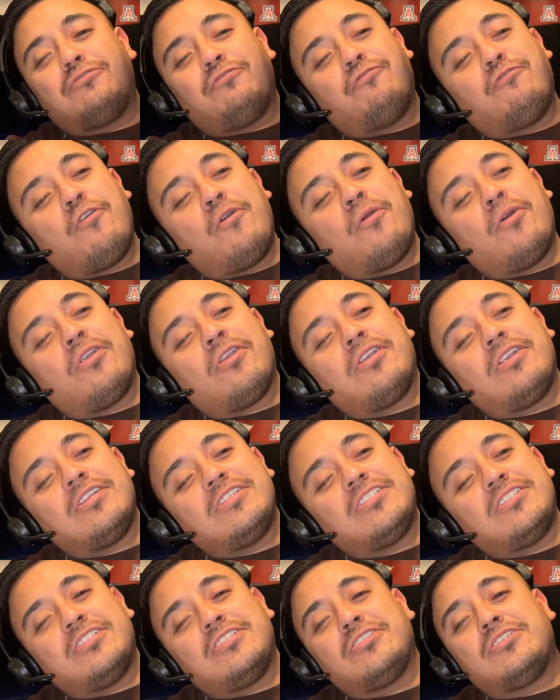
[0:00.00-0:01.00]
four
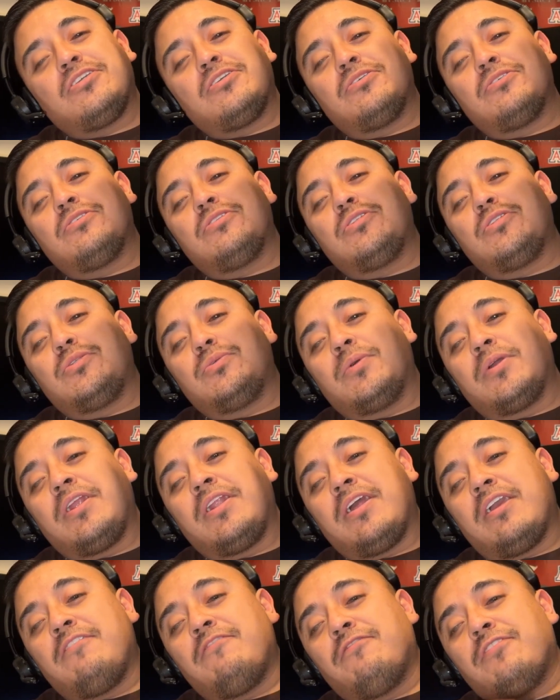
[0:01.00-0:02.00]
Cisco
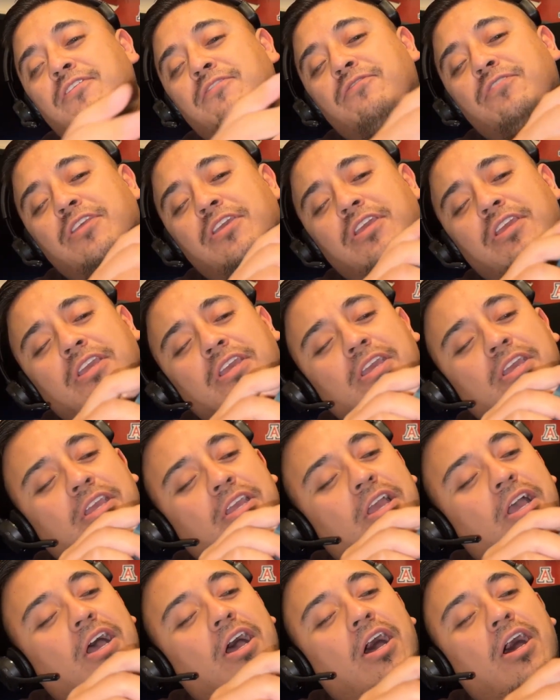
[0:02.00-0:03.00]
2950
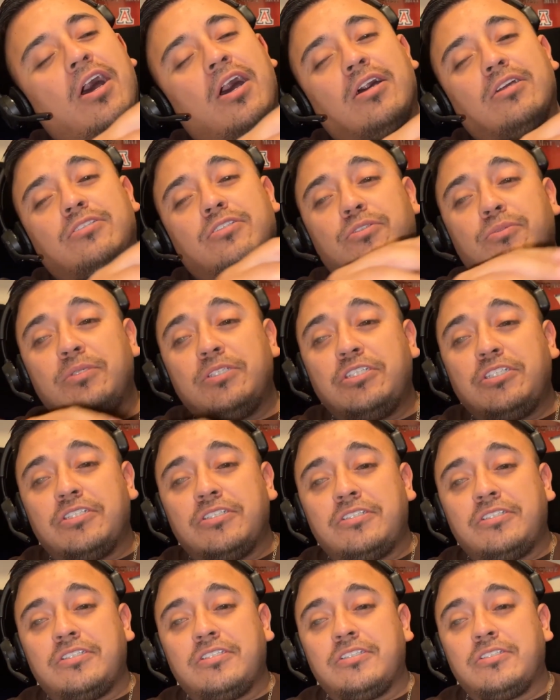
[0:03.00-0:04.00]

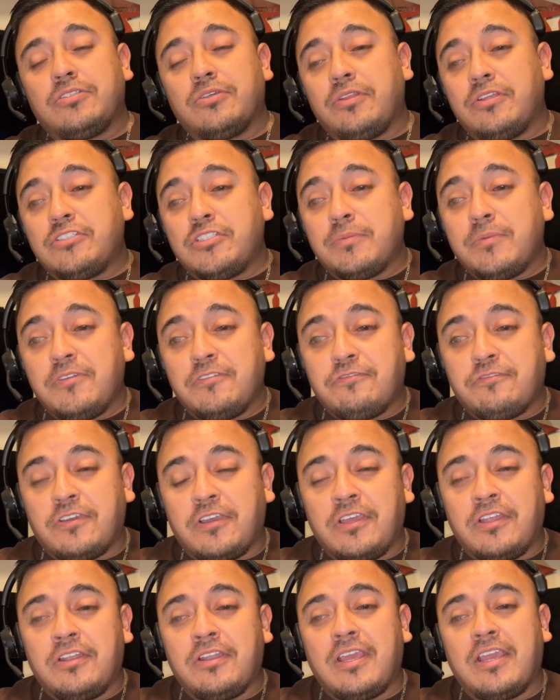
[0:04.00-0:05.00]
switches, so this will be
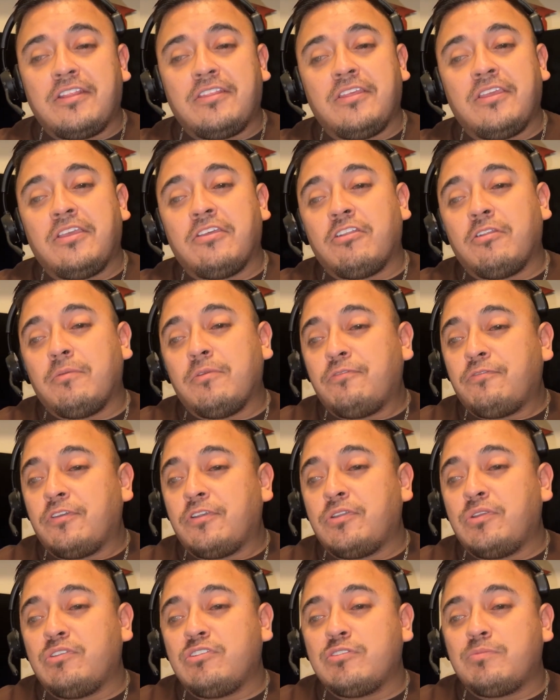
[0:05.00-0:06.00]
fun. I think it'll be
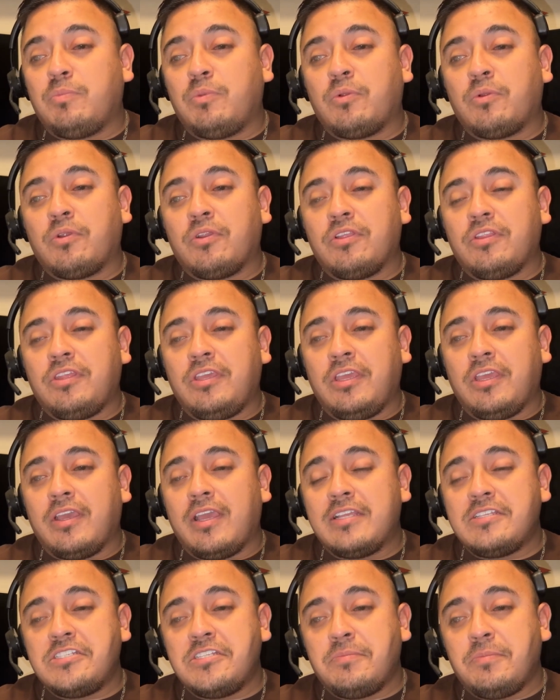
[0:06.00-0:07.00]
fun to explore the
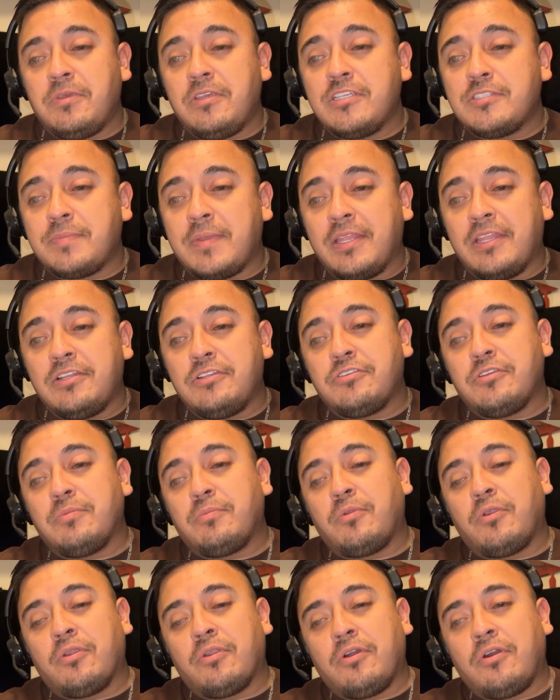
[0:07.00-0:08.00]
STP, Spanning Tree
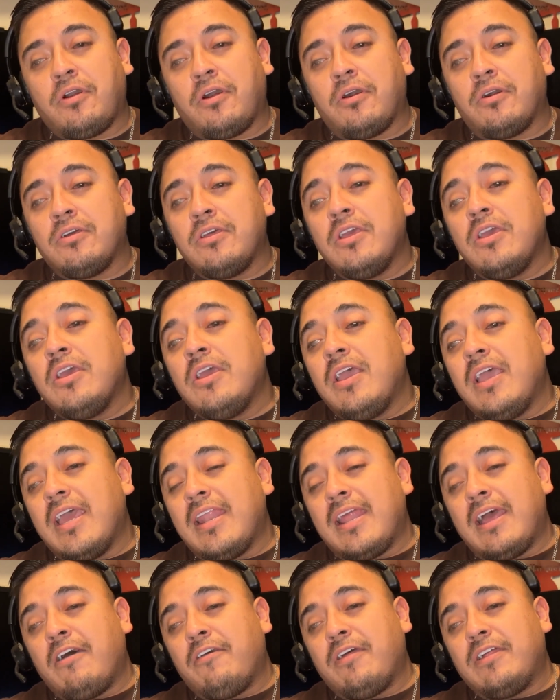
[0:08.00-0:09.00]
Protocol, and
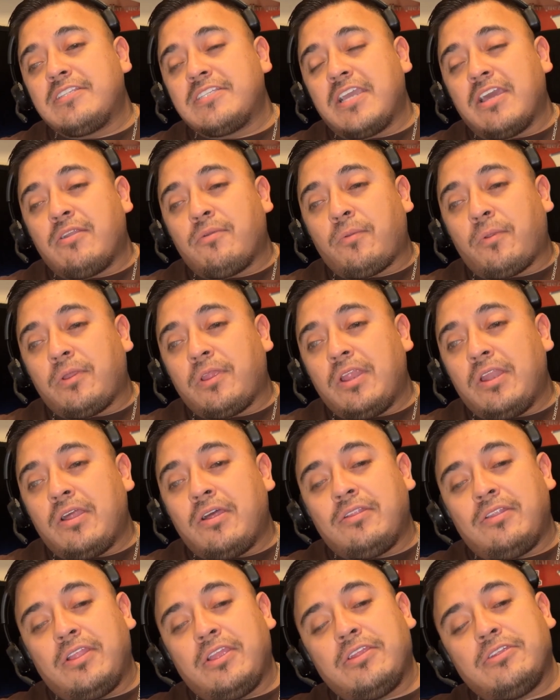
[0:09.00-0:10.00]
how that's kind of working
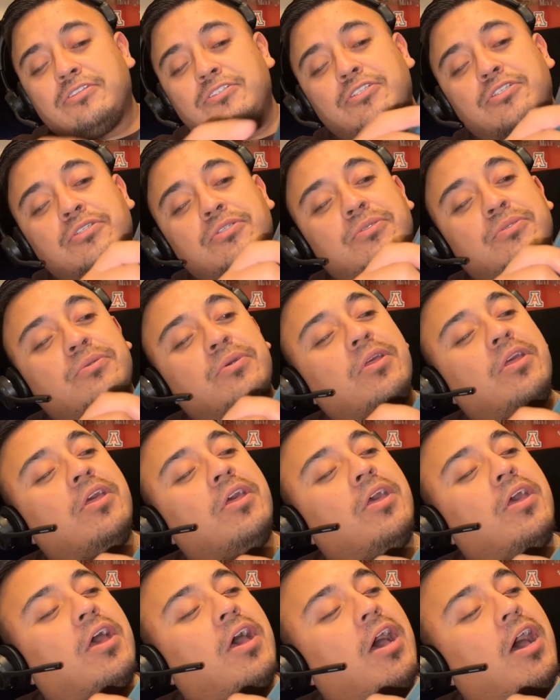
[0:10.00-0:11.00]
on layer two.
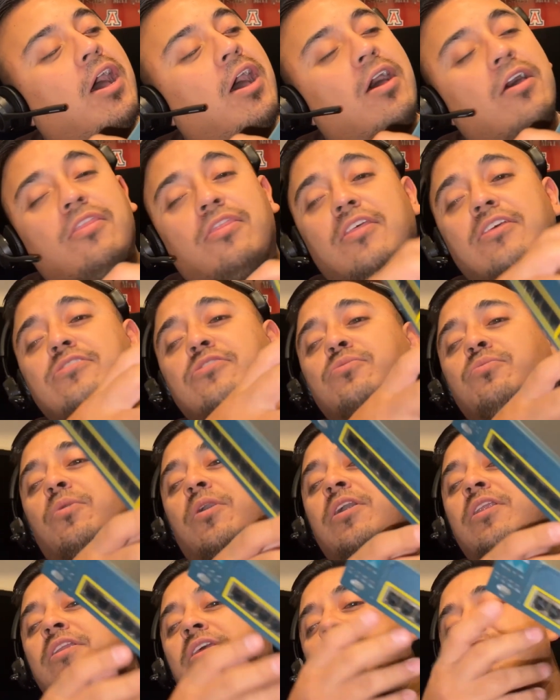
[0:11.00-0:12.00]
This
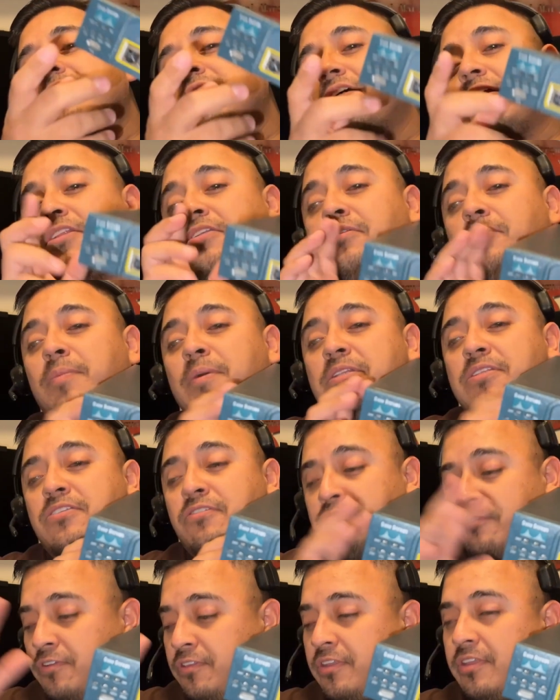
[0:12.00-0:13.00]
one is a little bit
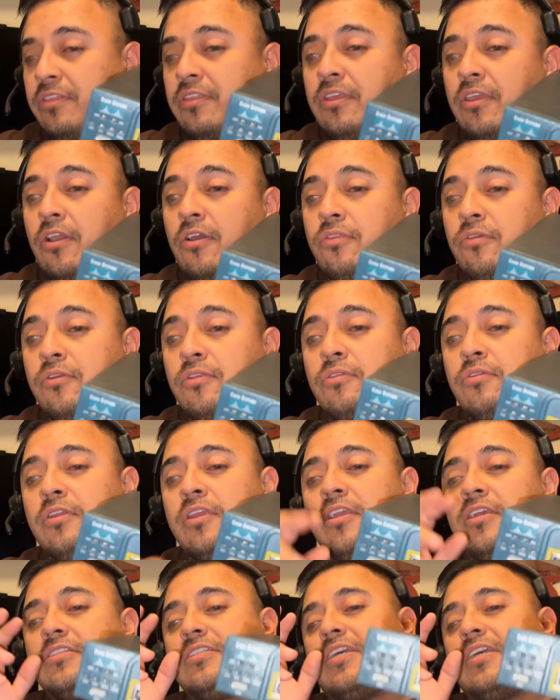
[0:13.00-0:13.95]
different than the other three because